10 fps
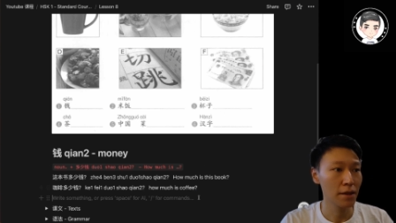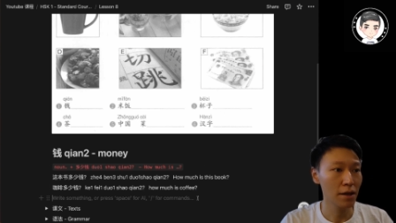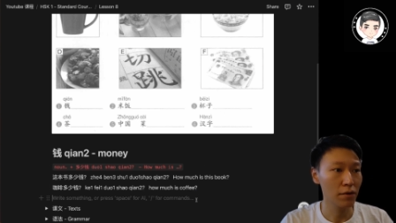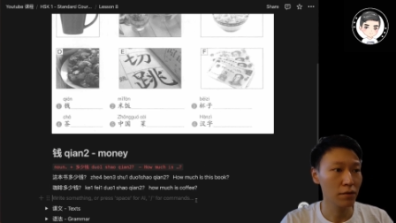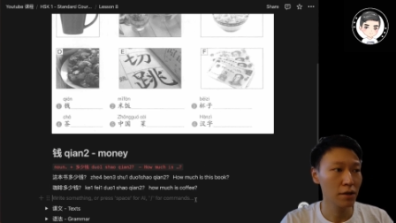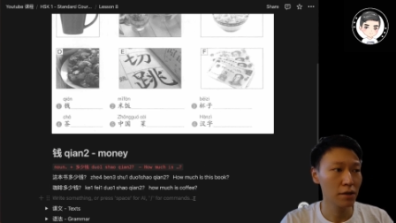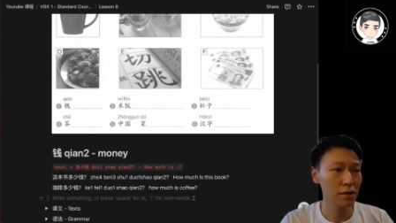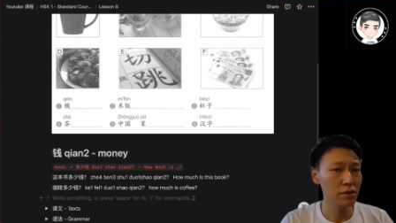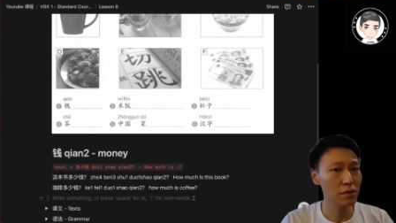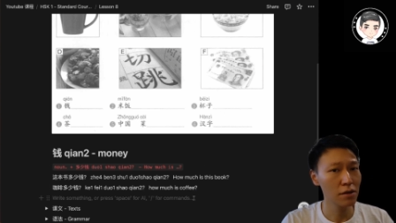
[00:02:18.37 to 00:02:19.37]
Now,
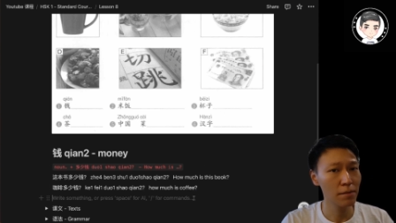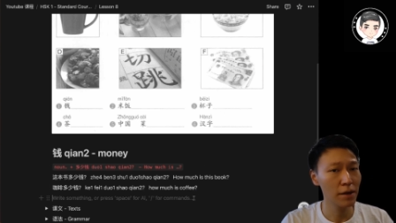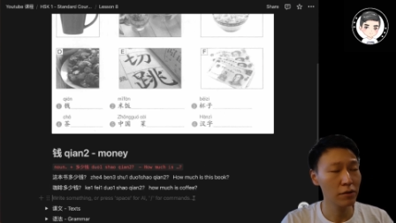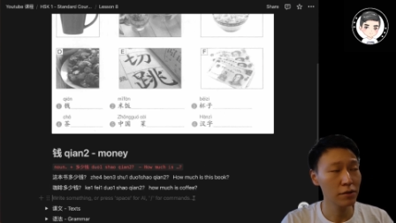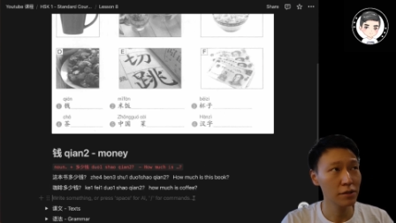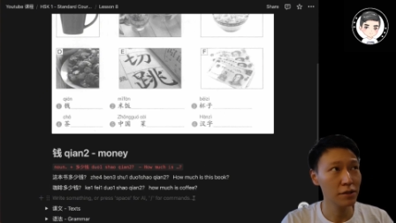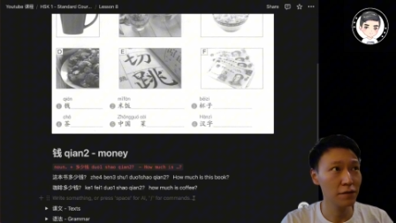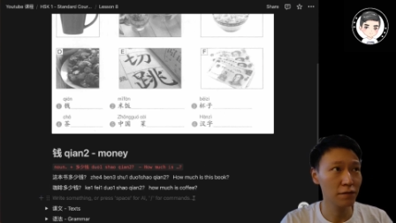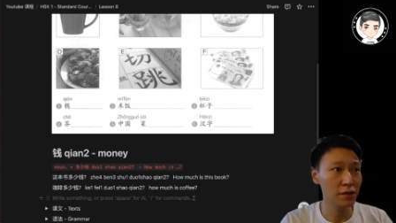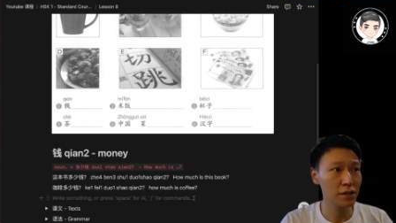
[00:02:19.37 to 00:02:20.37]
let's talk about
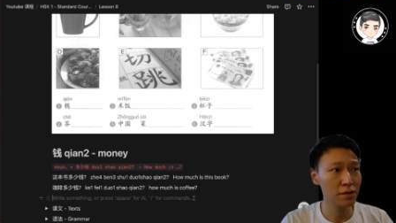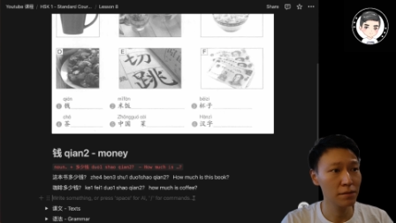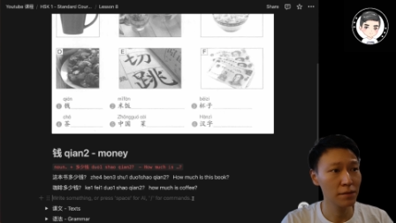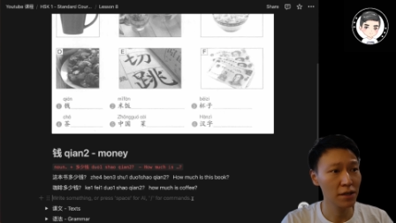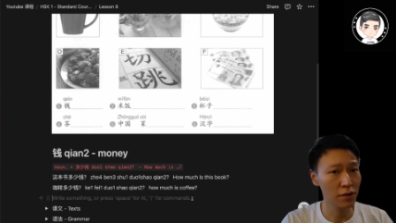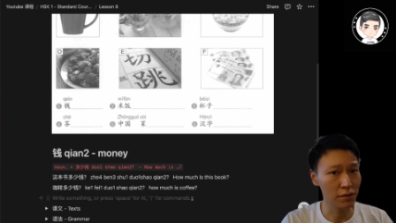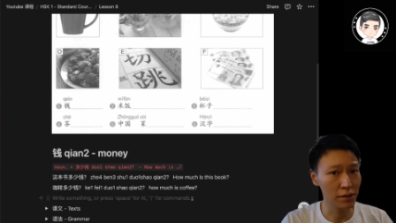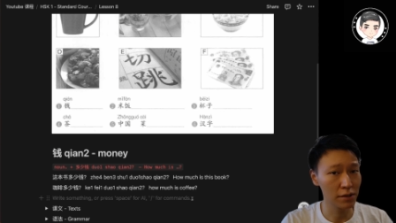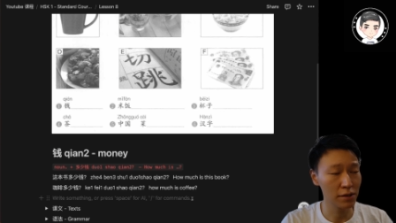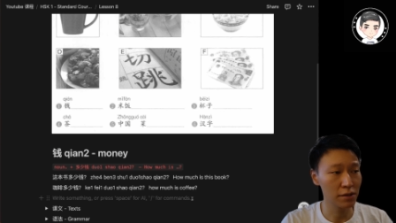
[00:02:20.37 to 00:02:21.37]
different
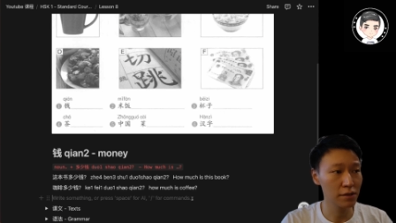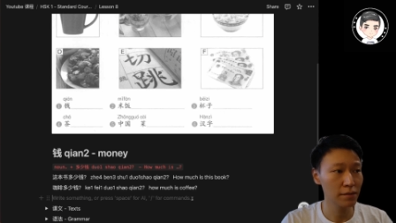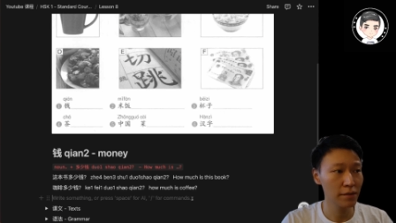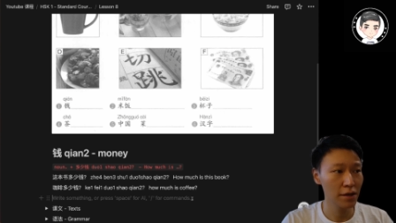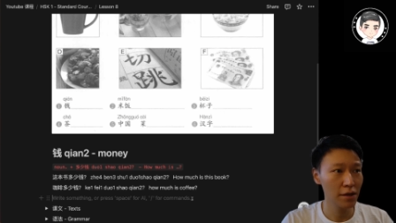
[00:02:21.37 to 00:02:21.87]
currencies.